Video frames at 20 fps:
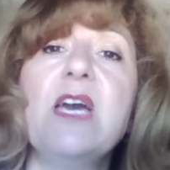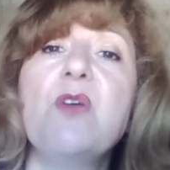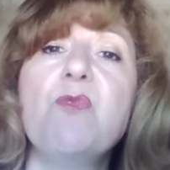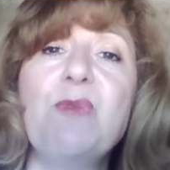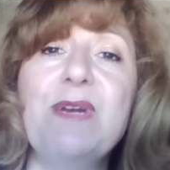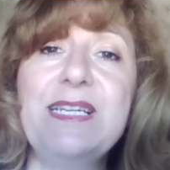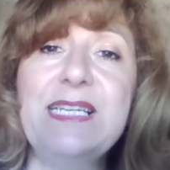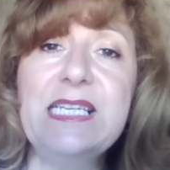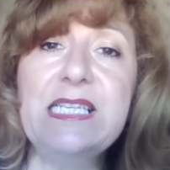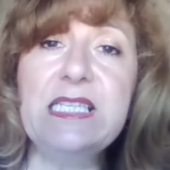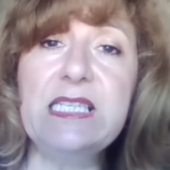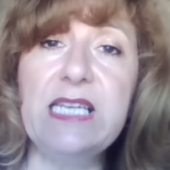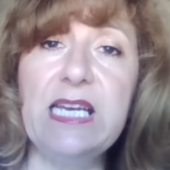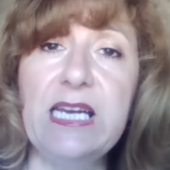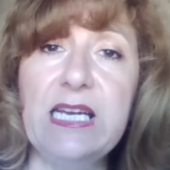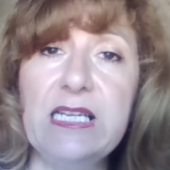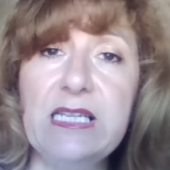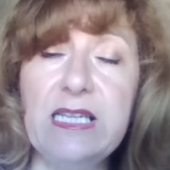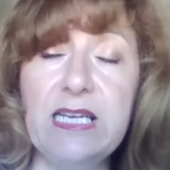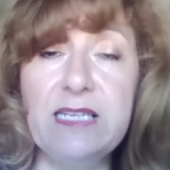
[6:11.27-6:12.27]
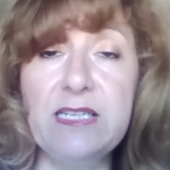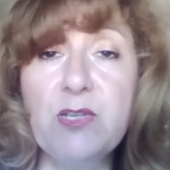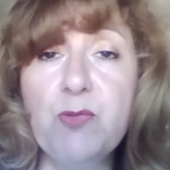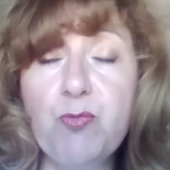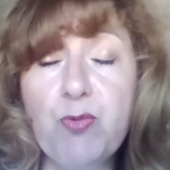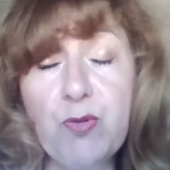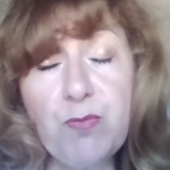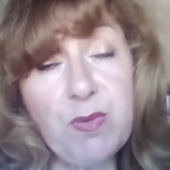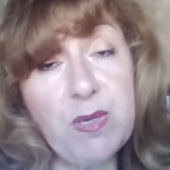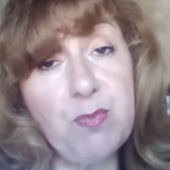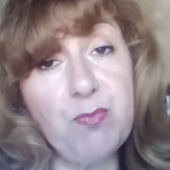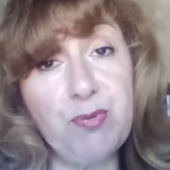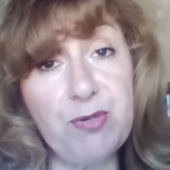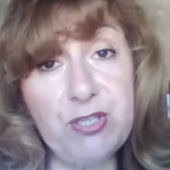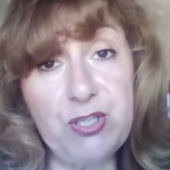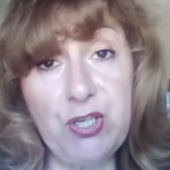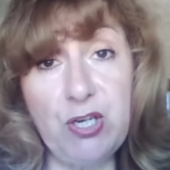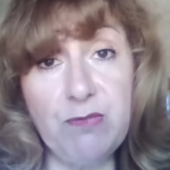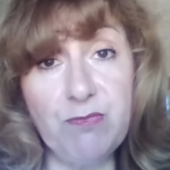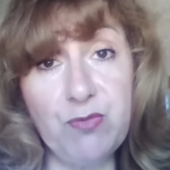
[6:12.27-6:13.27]
when he said that it would be
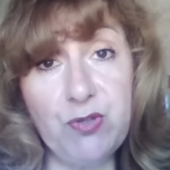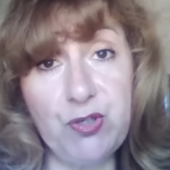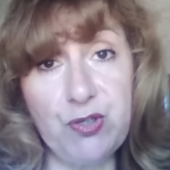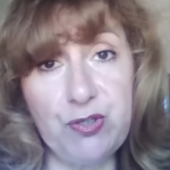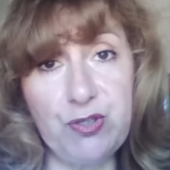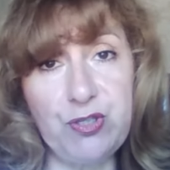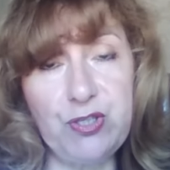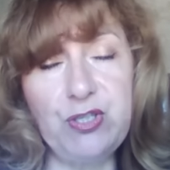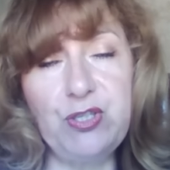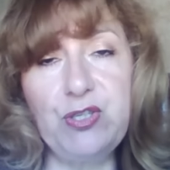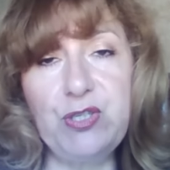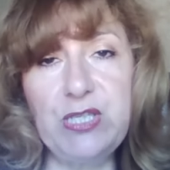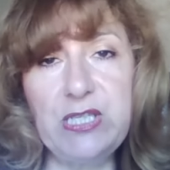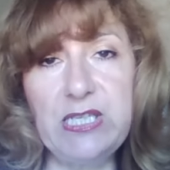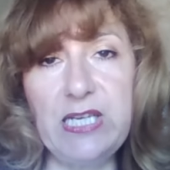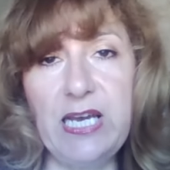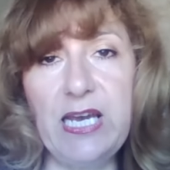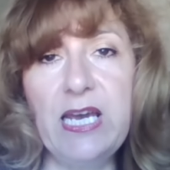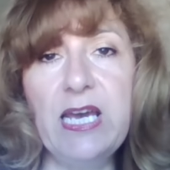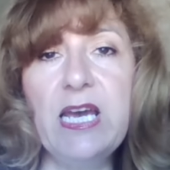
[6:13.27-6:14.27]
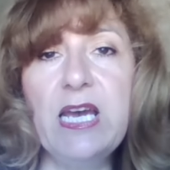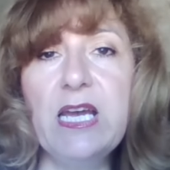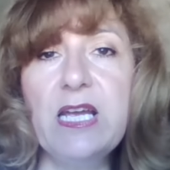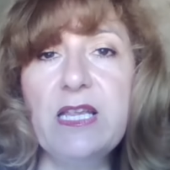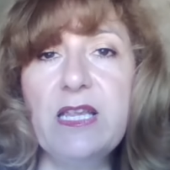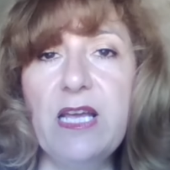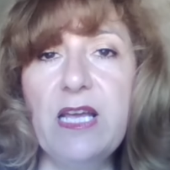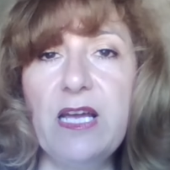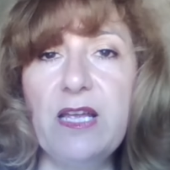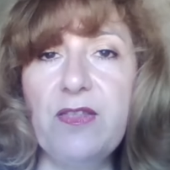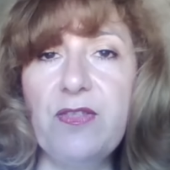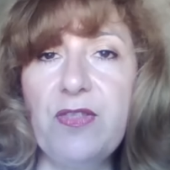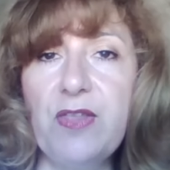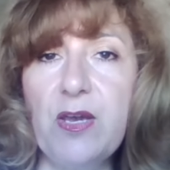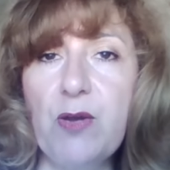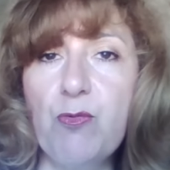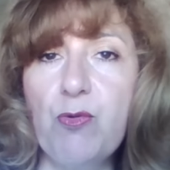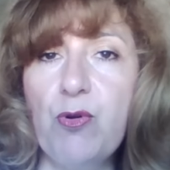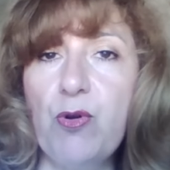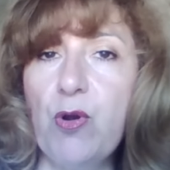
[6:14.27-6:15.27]
presumptuous to say that
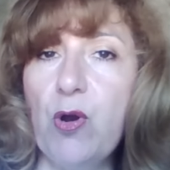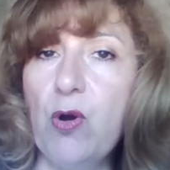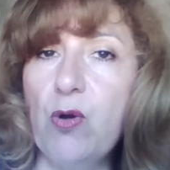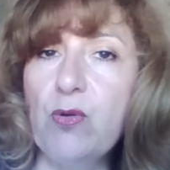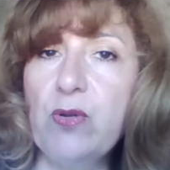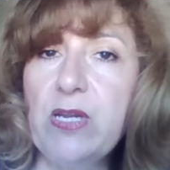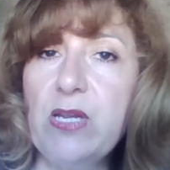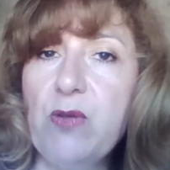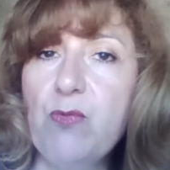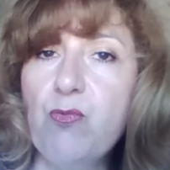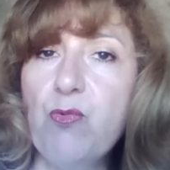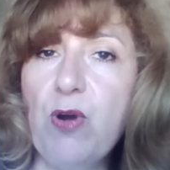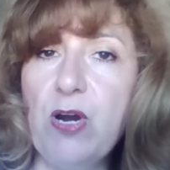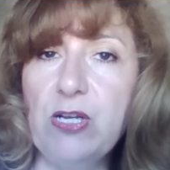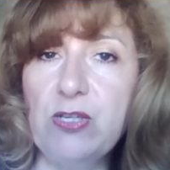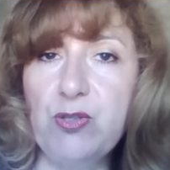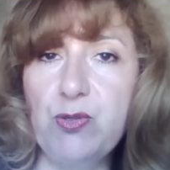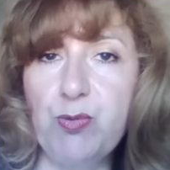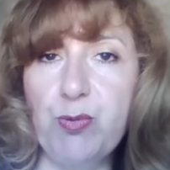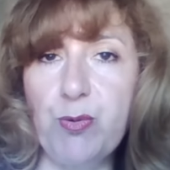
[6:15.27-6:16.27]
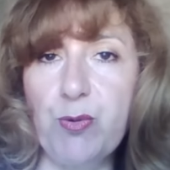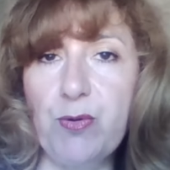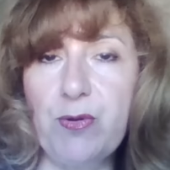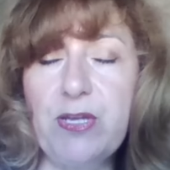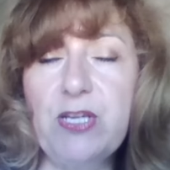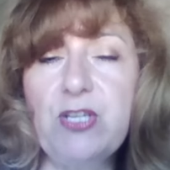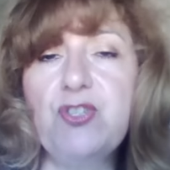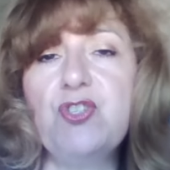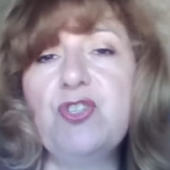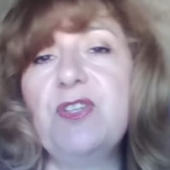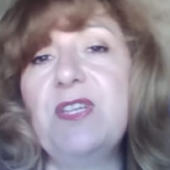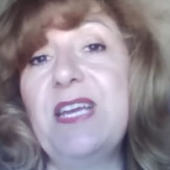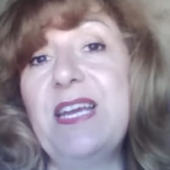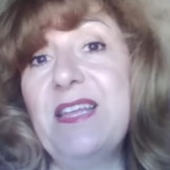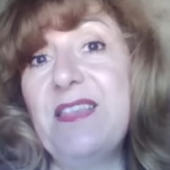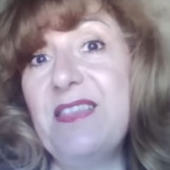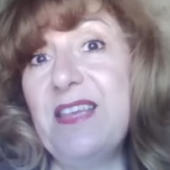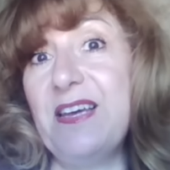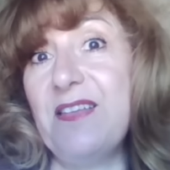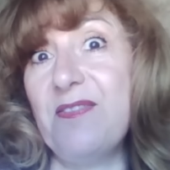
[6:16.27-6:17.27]
there were only one true religion
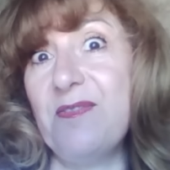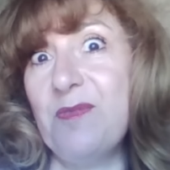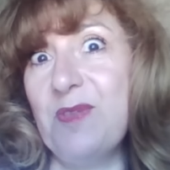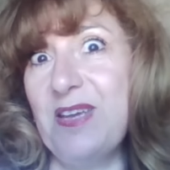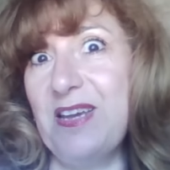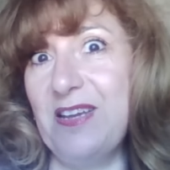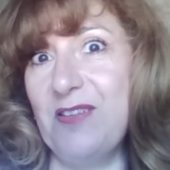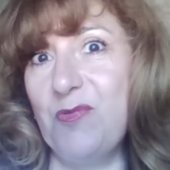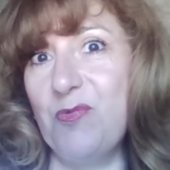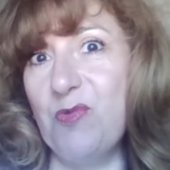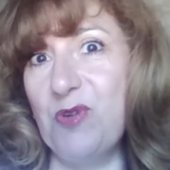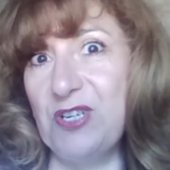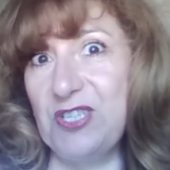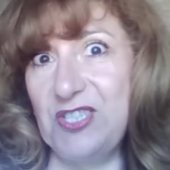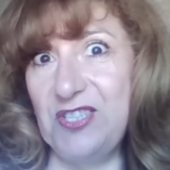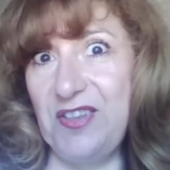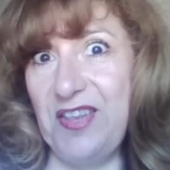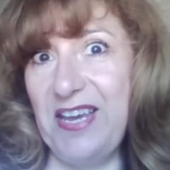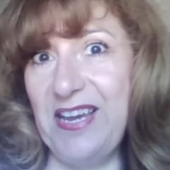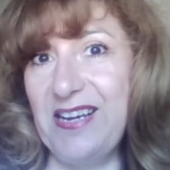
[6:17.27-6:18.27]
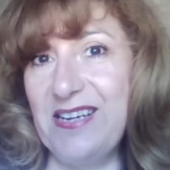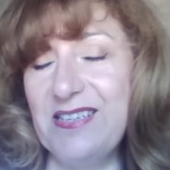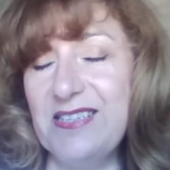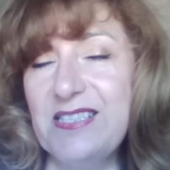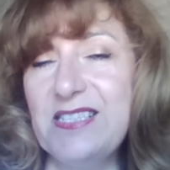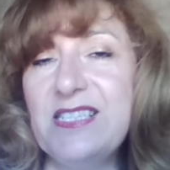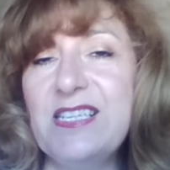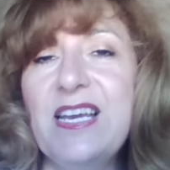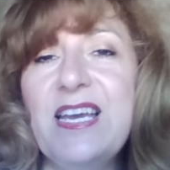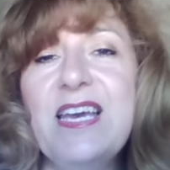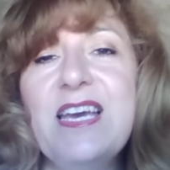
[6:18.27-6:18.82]
and that it was theirs,